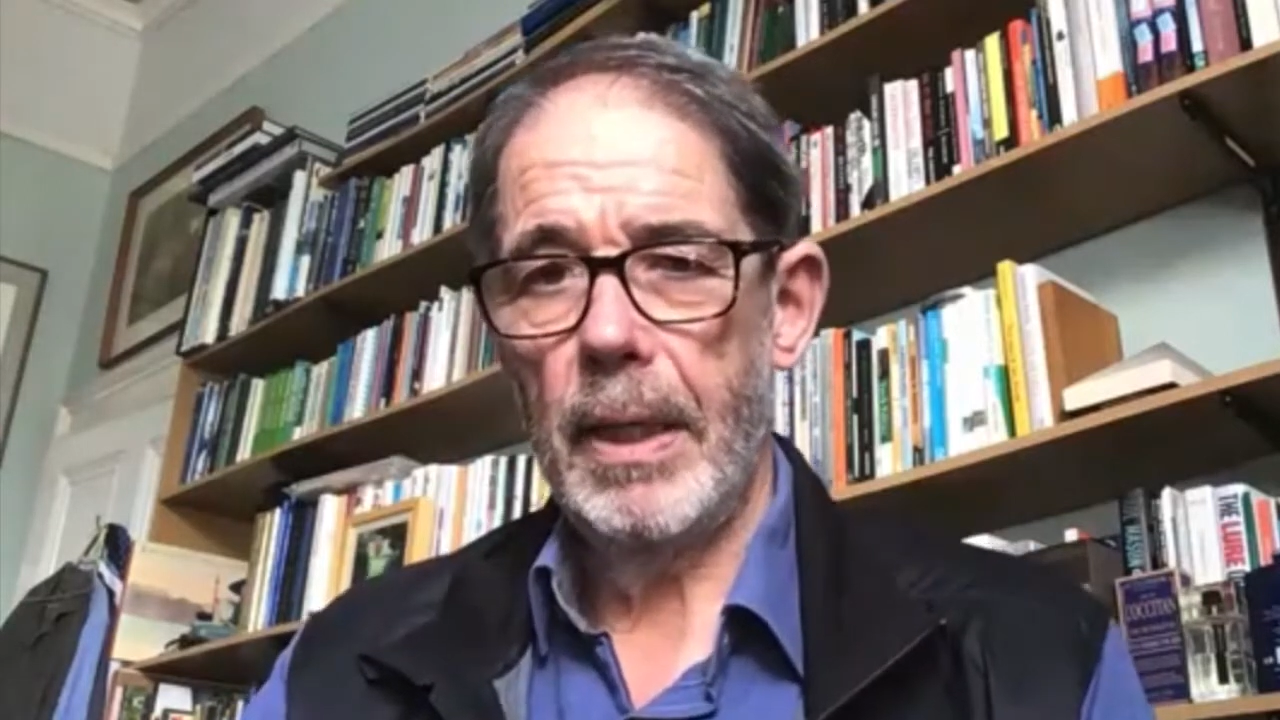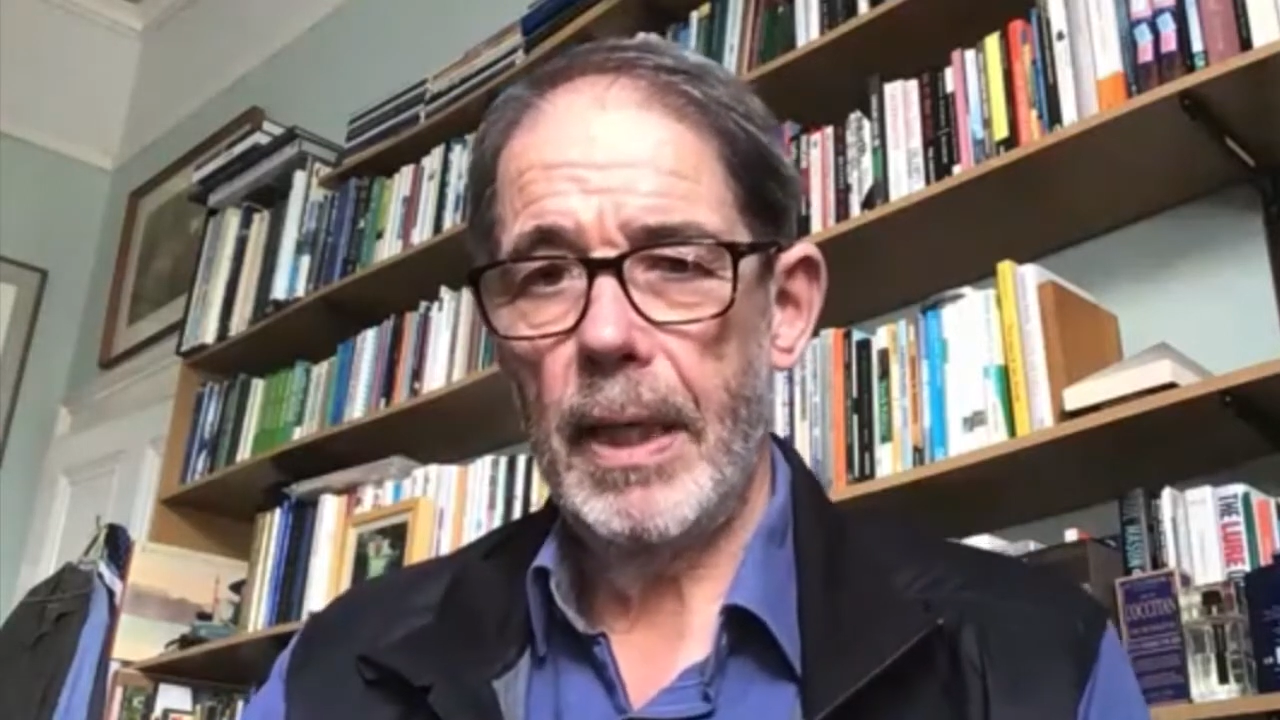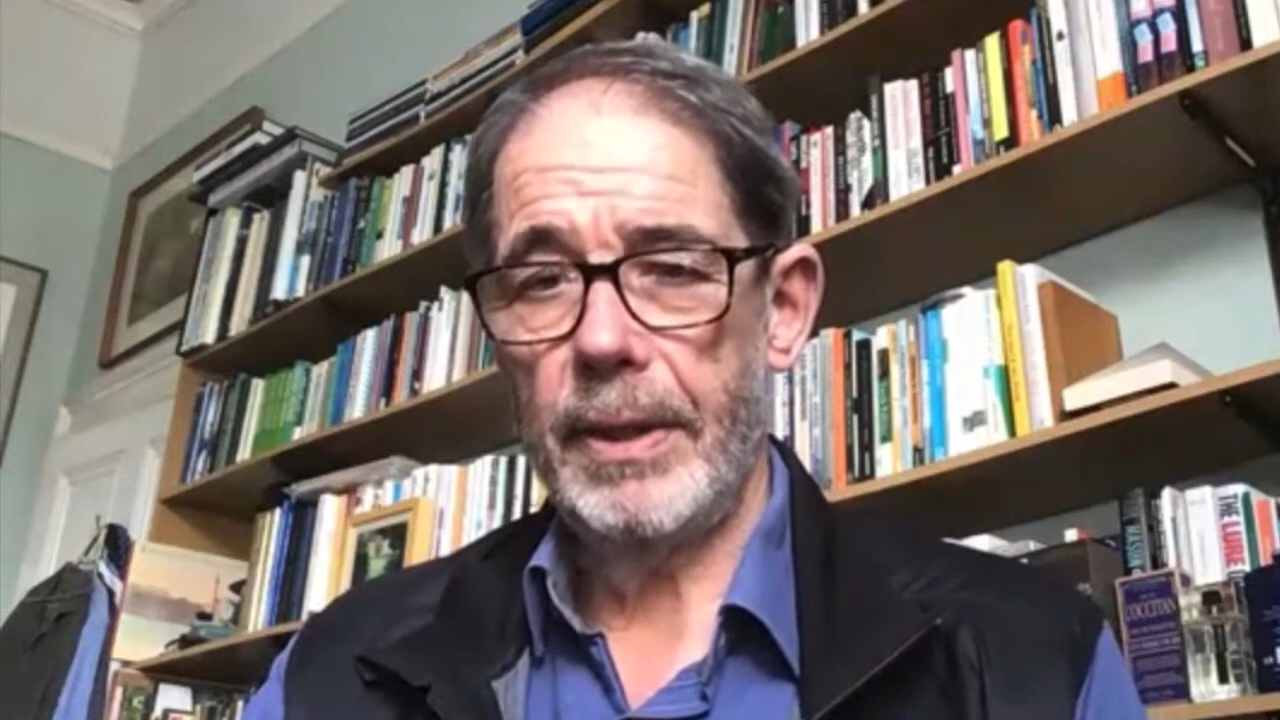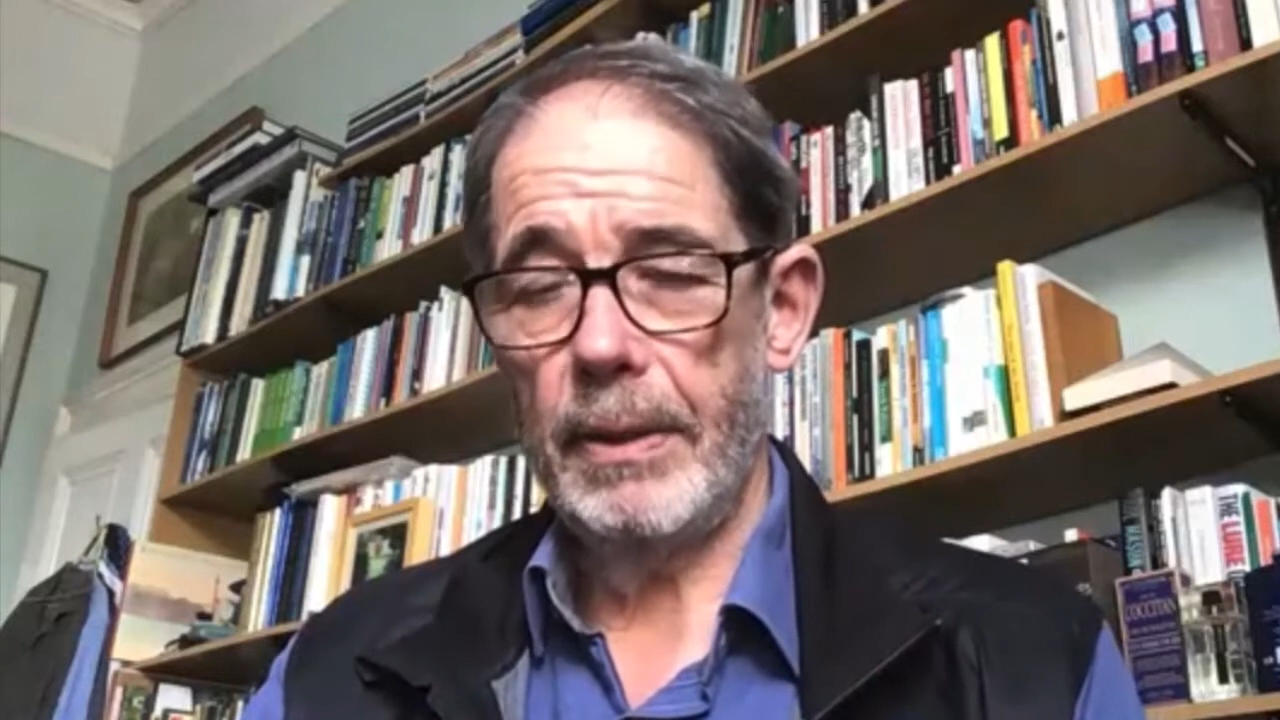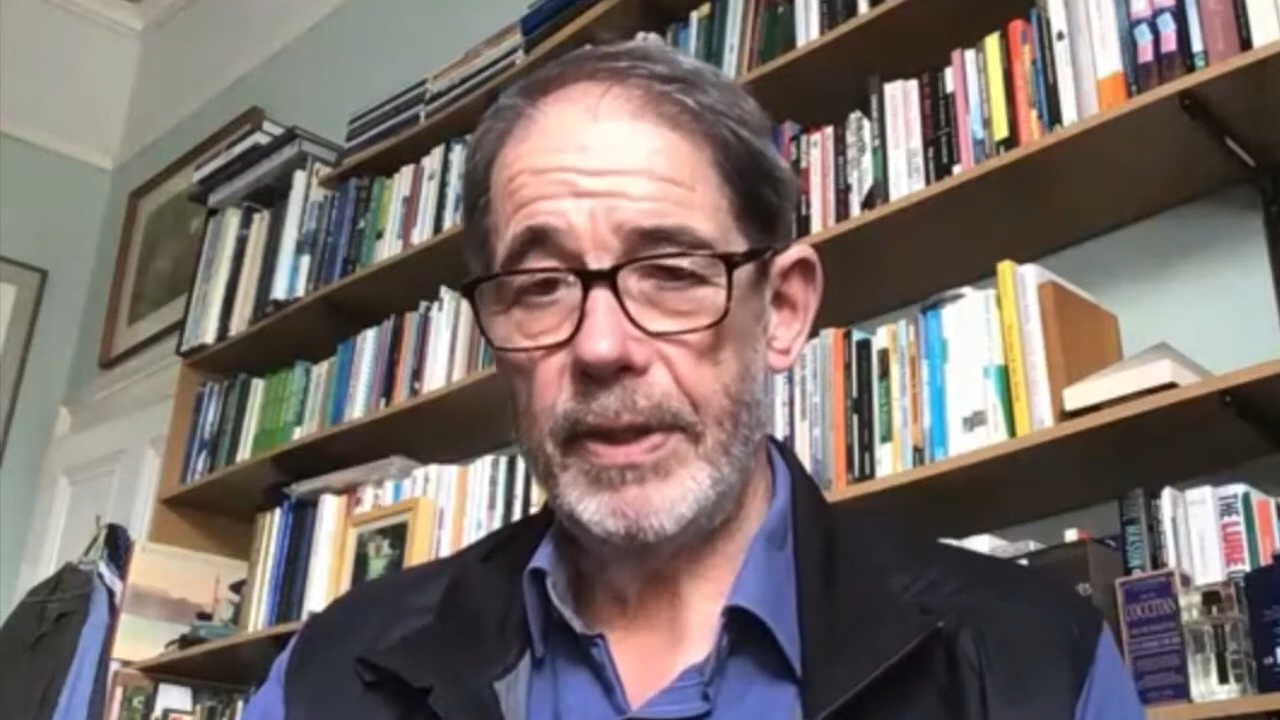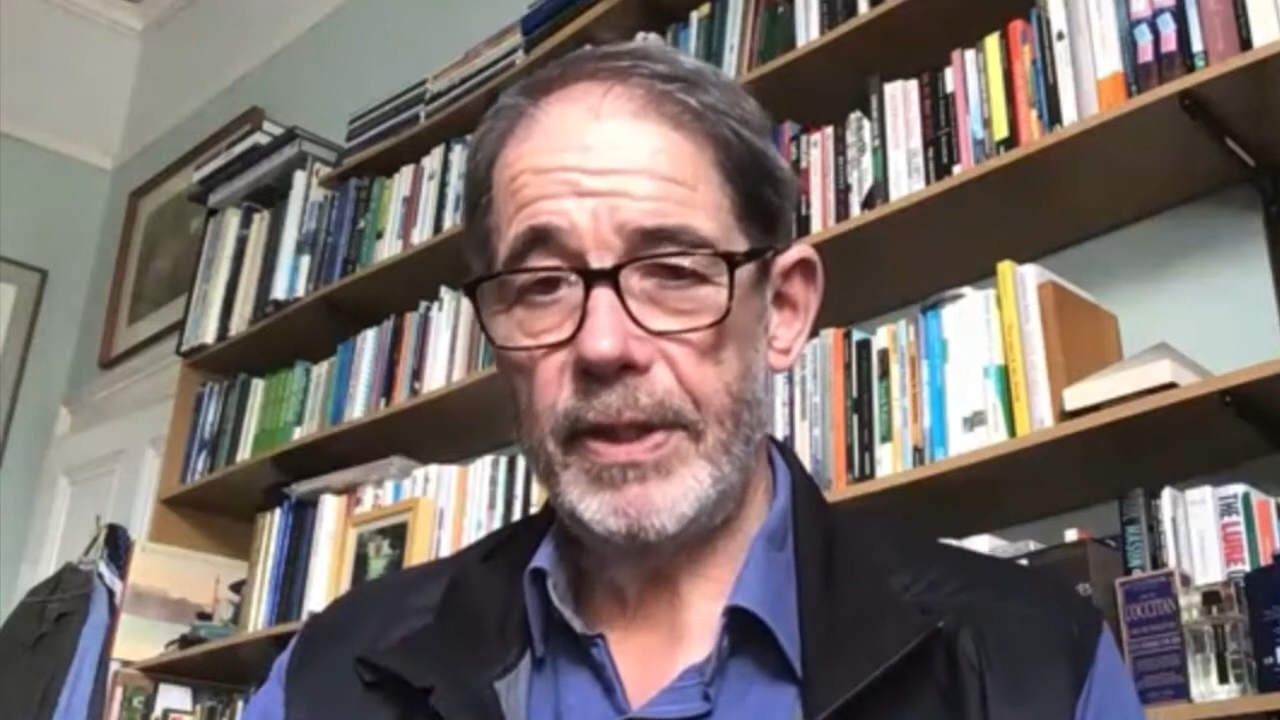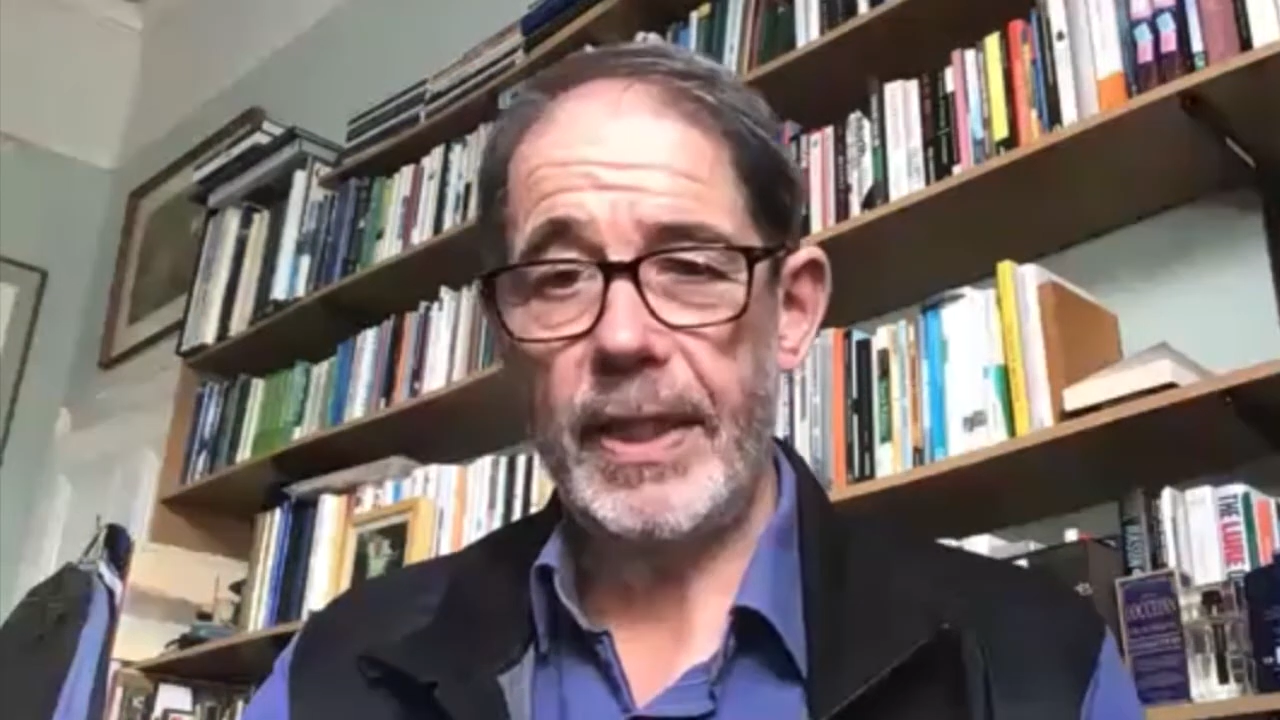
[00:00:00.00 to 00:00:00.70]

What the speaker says: I think we